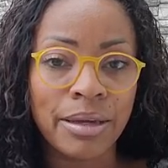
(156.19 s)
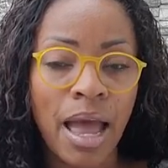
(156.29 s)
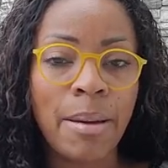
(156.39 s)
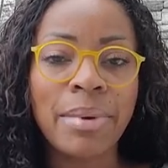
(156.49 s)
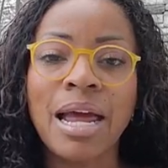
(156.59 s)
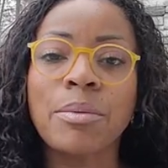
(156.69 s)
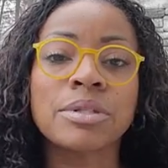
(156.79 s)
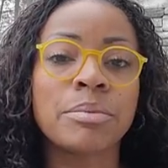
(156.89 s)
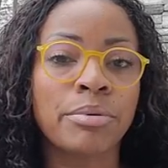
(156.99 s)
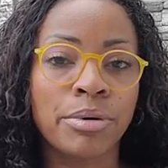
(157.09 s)
I
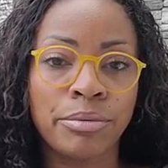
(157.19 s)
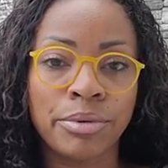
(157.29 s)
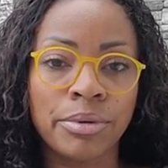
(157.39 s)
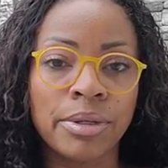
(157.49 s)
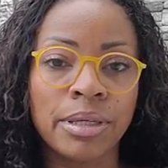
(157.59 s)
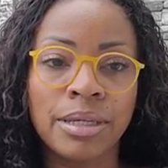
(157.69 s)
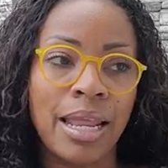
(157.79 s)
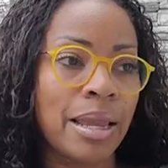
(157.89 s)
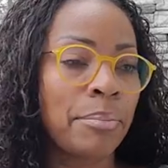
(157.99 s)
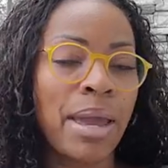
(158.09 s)
was broke,
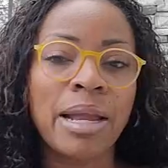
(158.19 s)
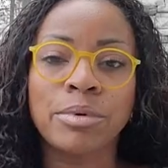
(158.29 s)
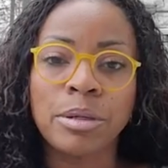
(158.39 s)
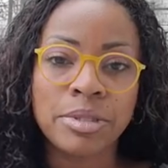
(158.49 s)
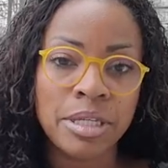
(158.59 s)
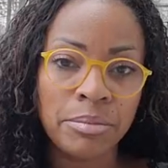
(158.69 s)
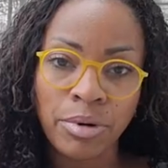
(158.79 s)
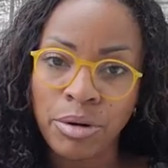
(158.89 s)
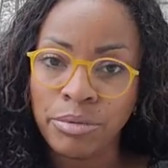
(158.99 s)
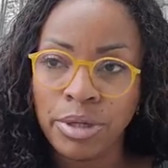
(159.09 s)
like bankruptcy
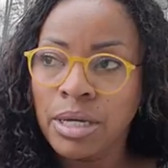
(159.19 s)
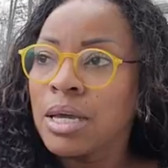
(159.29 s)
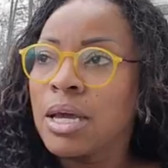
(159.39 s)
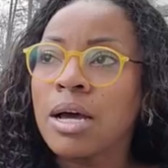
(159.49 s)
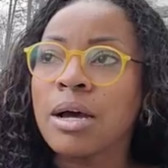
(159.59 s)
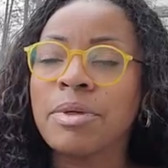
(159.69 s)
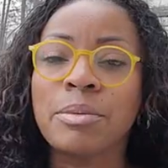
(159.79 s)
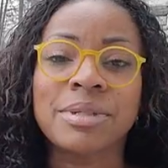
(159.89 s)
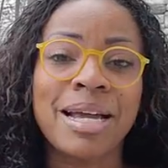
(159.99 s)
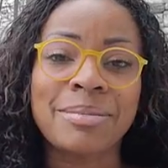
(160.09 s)
broke. There
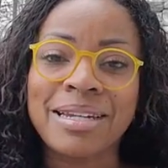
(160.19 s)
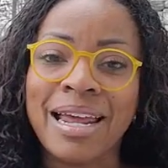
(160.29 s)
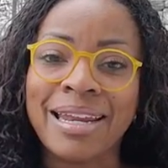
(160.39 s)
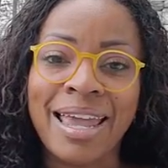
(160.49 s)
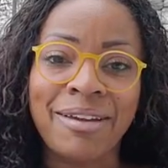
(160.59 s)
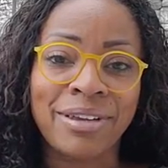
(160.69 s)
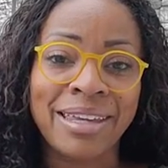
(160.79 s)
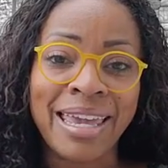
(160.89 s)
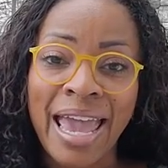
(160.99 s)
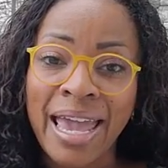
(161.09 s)
were times that I didn't have
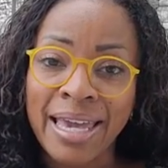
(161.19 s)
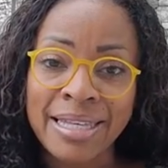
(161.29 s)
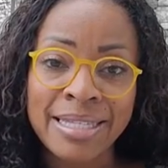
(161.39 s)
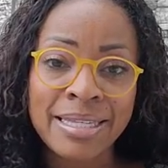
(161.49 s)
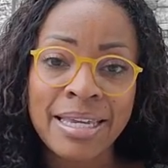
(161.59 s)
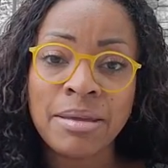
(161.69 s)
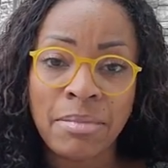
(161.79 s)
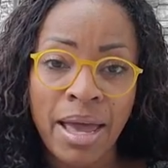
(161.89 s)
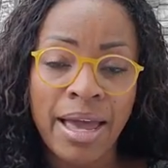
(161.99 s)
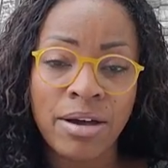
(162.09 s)
gas in
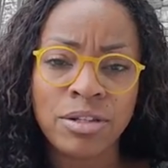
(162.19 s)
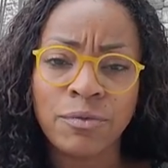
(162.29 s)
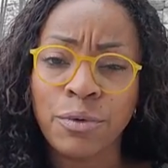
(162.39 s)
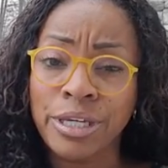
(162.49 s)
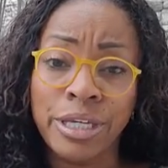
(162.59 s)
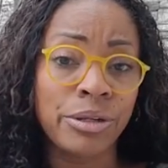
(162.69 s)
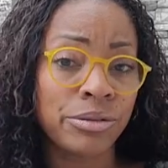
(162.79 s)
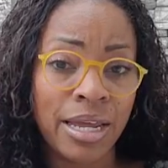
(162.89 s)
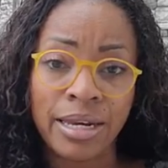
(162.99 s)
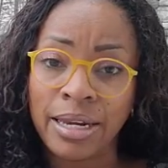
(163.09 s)
my house. For
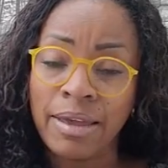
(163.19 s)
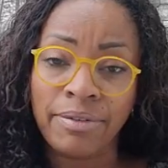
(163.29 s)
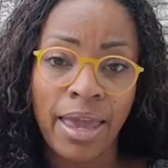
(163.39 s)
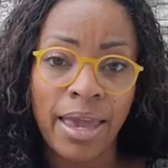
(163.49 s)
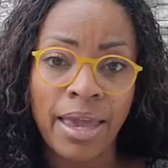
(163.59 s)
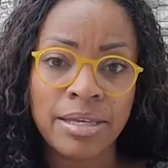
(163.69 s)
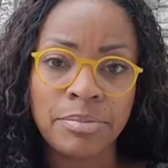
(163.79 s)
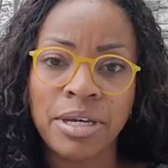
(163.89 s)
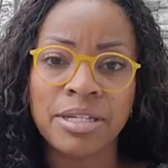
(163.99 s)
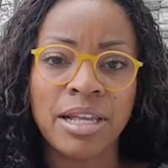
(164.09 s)
years. I didn't have gas
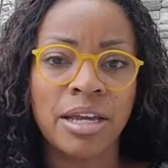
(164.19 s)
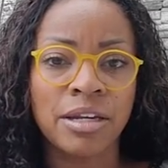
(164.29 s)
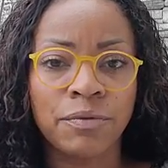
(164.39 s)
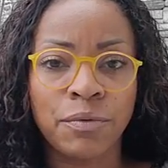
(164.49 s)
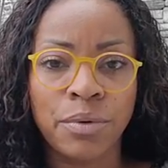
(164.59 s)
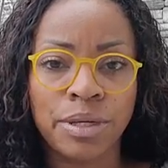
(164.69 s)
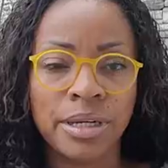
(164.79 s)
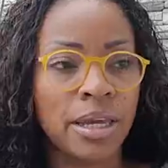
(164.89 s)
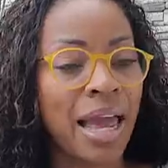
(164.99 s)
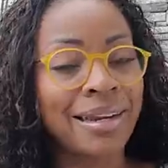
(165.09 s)
because I couldn't afford
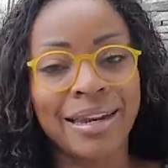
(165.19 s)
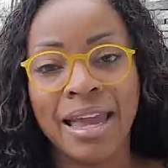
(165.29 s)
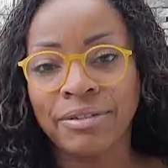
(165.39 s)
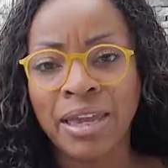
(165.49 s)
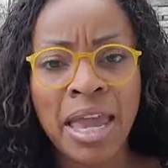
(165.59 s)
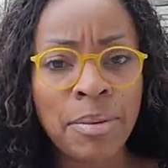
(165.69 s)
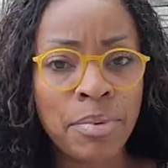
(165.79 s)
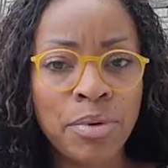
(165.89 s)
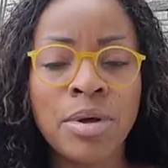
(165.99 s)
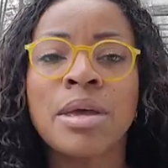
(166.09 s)
it. I didn't have
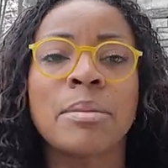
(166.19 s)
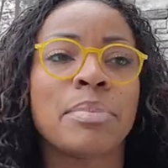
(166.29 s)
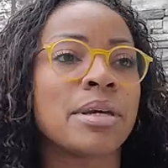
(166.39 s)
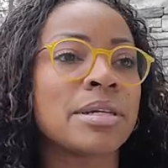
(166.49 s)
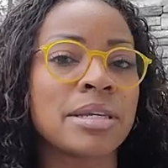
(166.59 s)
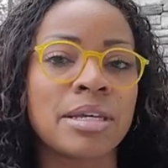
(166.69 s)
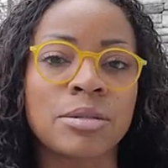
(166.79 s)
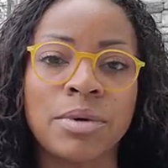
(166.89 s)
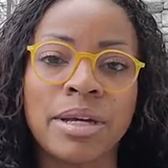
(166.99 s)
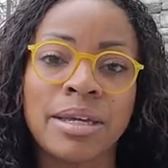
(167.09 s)
cable because
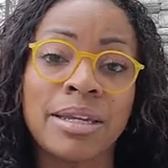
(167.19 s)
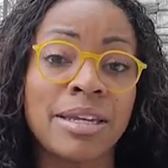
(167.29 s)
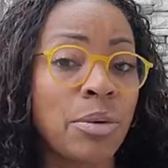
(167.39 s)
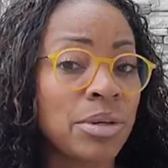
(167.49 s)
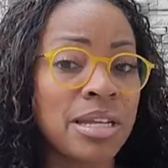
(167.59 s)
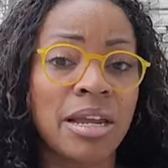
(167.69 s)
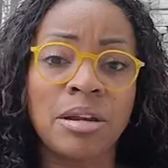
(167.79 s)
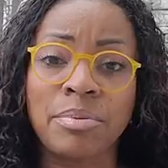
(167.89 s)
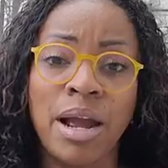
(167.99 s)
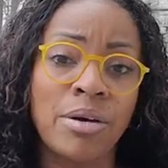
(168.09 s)
guess what? Now it's time to
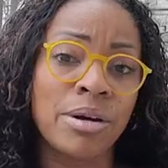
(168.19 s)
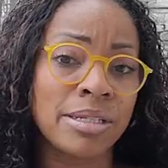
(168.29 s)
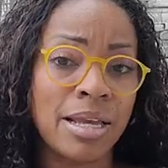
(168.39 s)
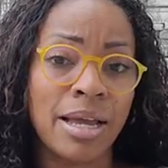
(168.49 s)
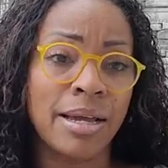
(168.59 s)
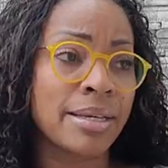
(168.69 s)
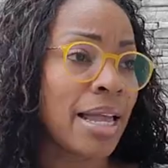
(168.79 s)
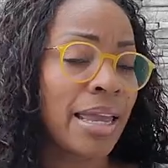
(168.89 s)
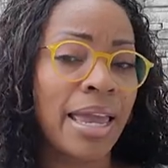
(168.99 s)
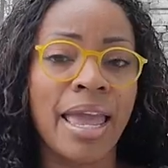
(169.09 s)
prioritize.
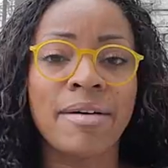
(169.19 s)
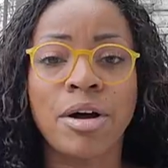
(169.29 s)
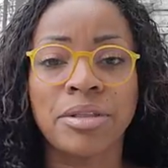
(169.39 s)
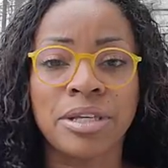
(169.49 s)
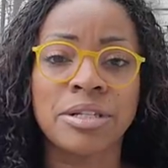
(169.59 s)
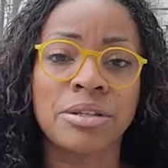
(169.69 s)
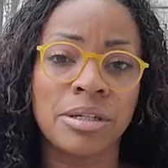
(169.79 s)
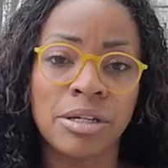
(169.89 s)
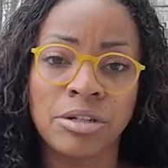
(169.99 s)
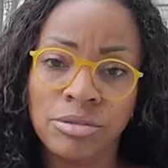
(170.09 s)
I can't have all these other
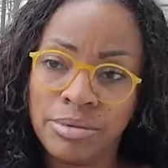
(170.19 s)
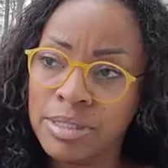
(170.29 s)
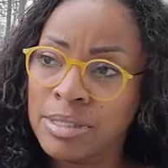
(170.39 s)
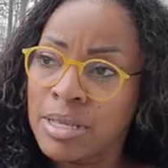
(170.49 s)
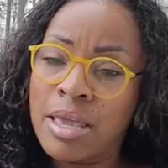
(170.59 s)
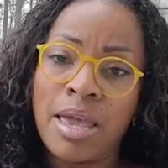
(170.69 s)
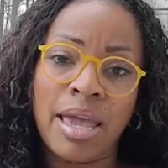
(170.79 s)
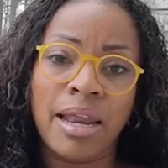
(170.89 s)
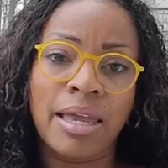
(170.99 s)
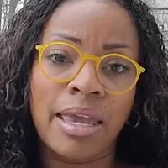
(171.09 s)
luxuries,
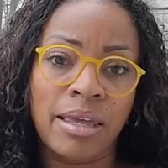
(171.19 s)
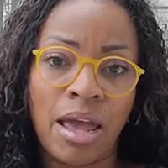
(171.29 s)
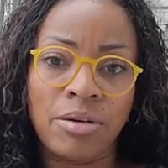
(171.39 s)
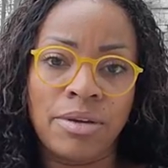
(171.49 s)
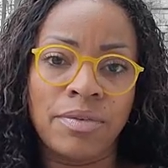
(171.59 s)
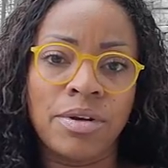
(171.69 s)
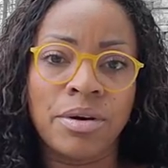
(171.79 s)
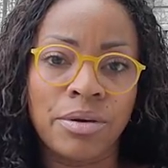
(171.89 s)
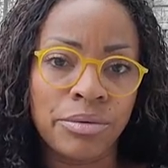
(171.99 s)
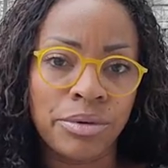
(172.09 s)
and I don't even
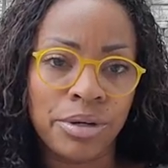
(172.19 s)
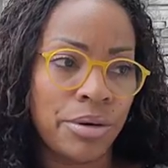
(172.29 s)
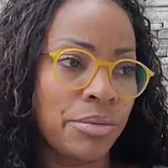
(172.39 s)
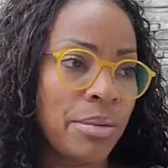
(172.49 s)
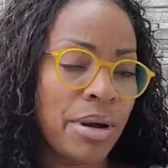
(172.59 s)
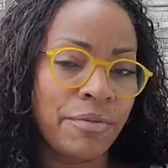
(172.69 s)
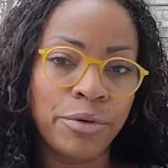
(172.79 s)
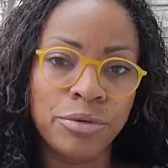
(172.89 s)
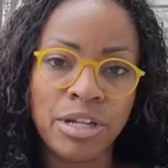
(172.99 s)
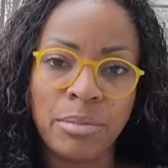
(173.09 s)
know, where my
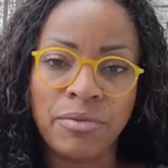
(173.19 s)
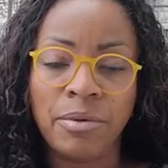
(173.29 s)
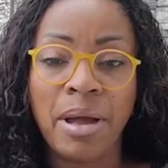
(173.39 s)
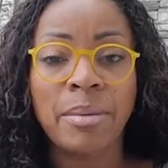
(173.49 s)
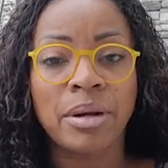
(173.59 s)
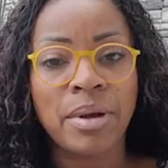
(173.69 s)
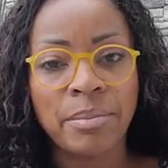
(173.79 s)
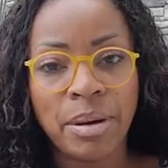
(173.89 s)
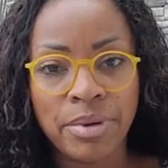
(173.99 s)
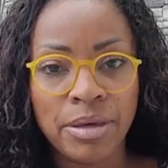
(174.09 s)
food's coming from, how I'm gonna pay
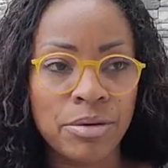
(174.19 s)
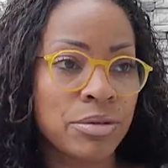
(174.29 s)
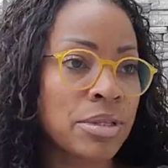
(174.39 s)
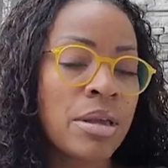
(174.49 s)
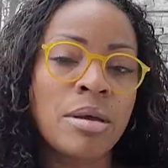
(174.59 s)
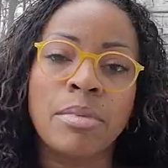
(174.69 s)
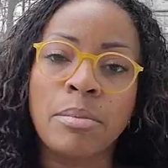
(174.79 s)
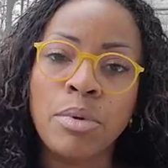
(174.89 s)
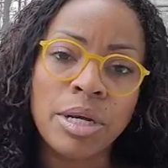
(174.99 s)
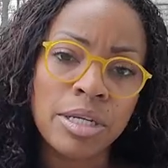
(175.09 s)
my bills. My
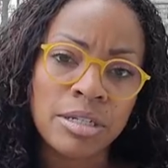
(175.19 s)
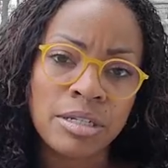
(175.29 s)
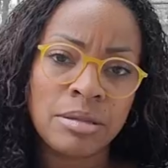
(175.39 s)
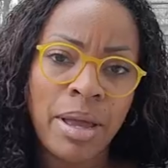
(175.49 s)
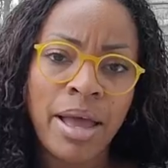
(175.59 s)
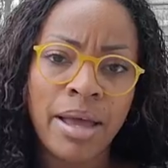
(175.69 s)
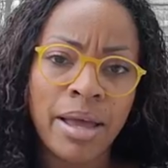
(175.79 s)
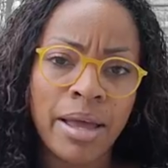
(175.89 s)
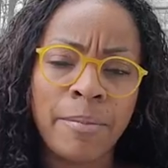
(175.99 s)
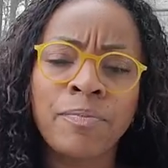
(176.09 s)
mortgage is
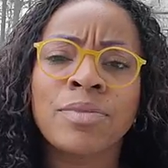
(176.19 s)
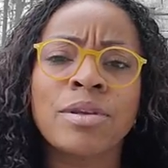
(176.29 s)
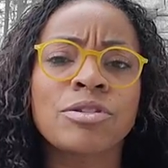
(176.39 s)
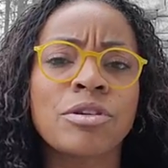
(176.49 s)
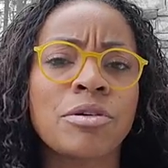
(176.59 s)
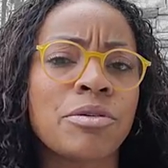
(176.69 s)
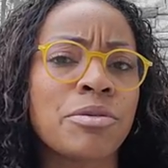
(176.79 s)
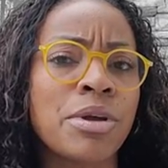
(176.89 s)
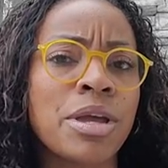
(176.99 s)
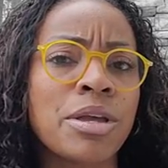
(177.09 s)
behind.
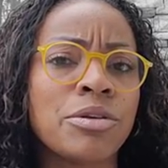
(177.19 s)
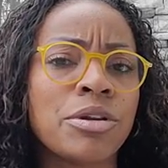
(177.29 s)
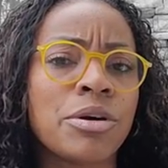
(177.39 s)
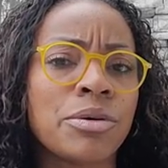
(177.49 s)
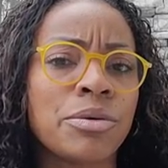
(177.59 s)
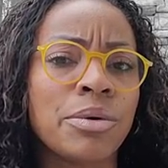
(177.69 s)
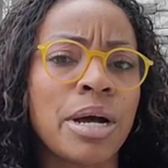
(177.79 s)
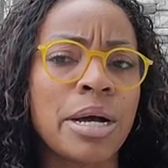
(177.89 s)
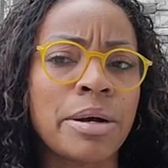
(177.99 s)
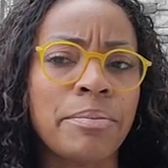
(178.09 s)
So,
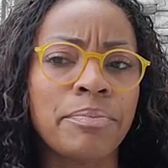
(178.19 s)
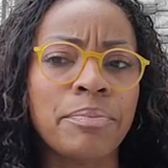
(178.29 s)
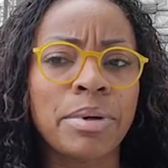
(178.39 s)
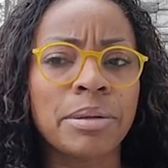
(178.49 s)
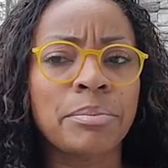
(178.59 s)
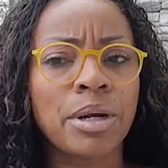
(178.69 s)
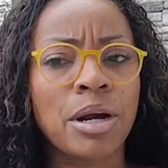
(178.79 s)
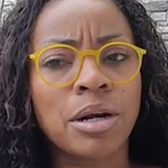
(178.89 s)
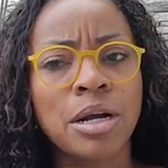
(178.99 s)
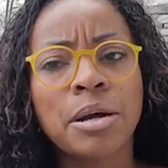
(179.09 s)
but
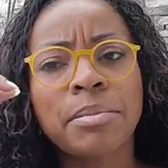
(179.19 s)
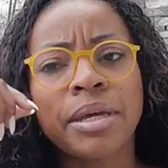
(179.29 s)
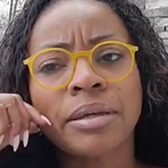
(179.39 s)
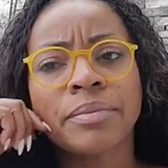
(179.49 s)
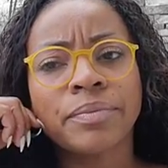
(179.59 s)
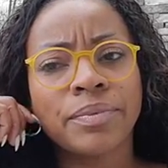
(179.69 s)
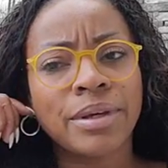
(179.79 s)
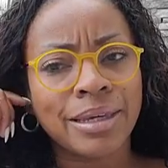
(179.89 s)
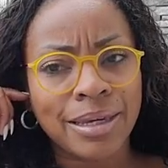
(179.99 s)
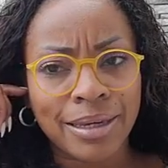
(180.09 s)
her comment
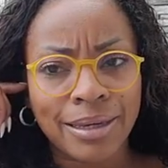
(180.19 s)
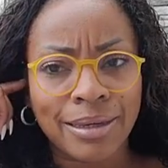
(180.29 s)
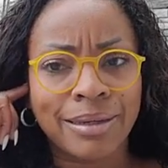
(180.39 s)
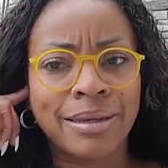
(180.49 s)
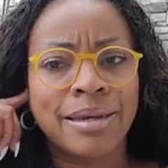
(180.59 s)
again,